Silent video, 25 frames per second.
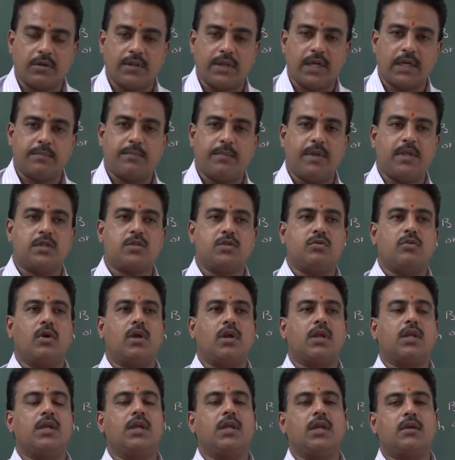that means you
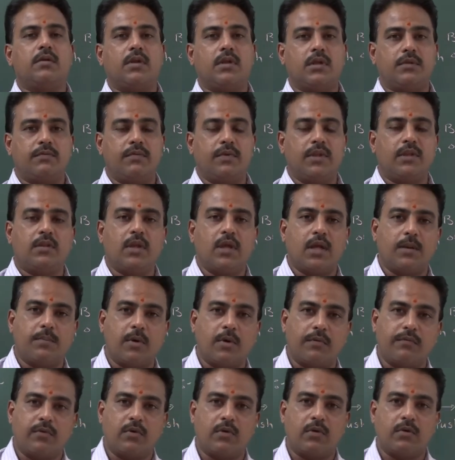are kicking it with the
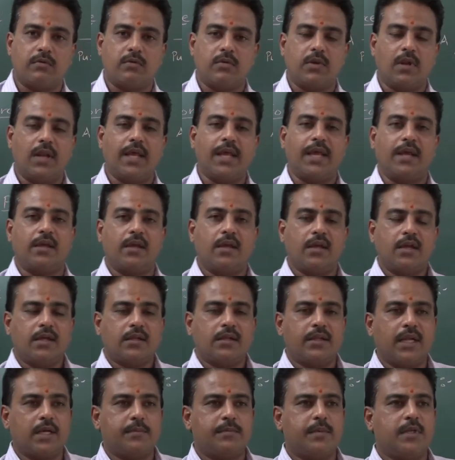help of your
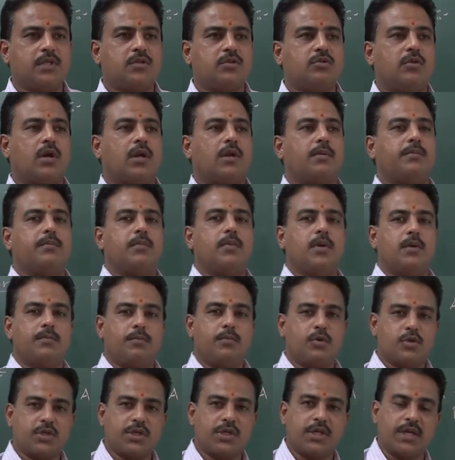leg, that means you are
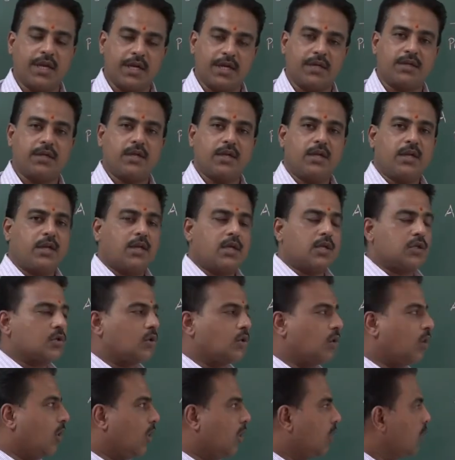pushing it.
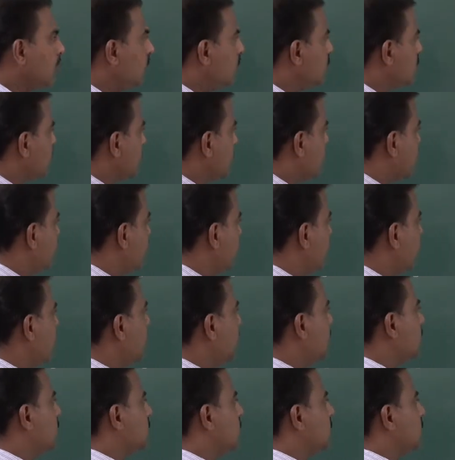So all those
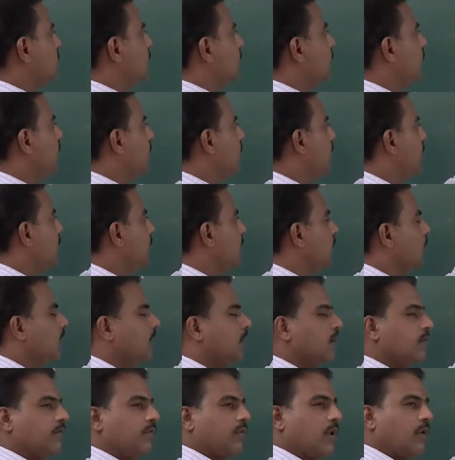activities will
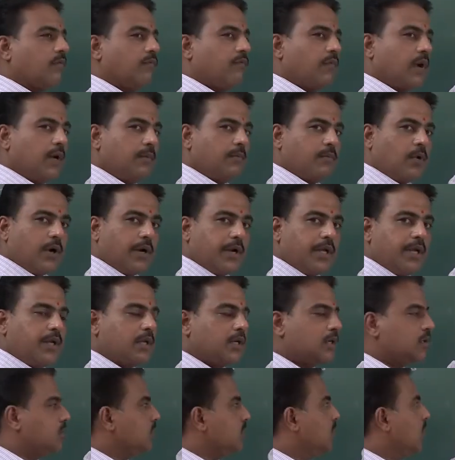be from one body
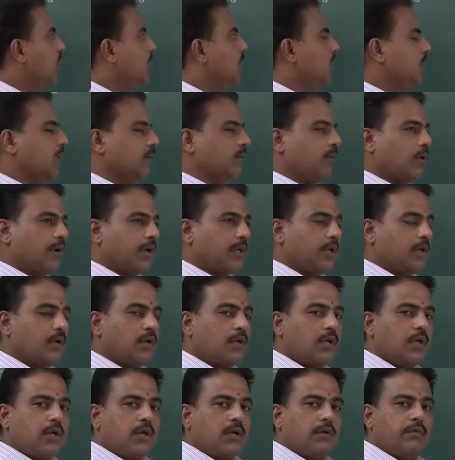to the another body.
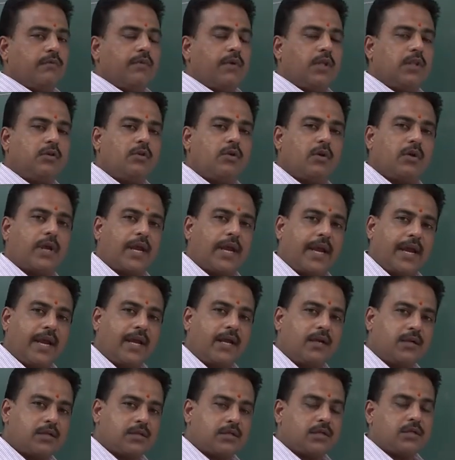With your
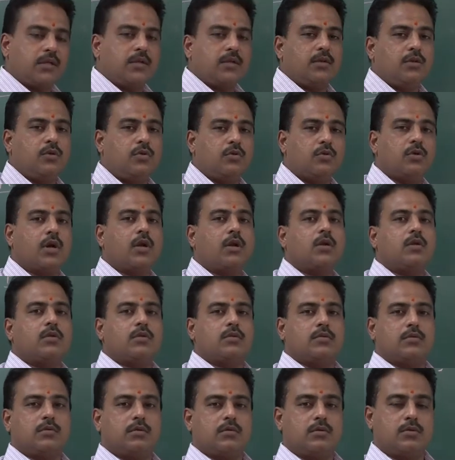hand, you
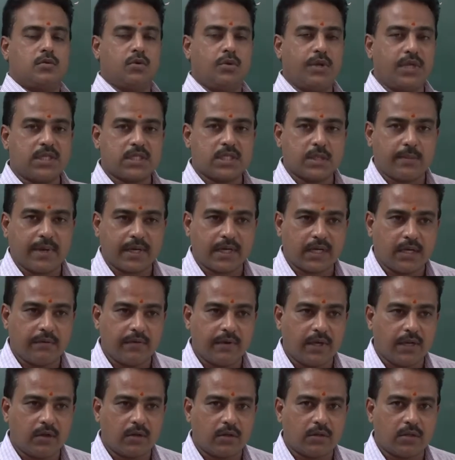are doing some
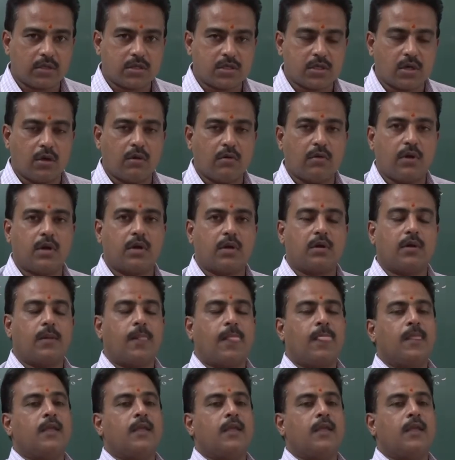activity on the drawer.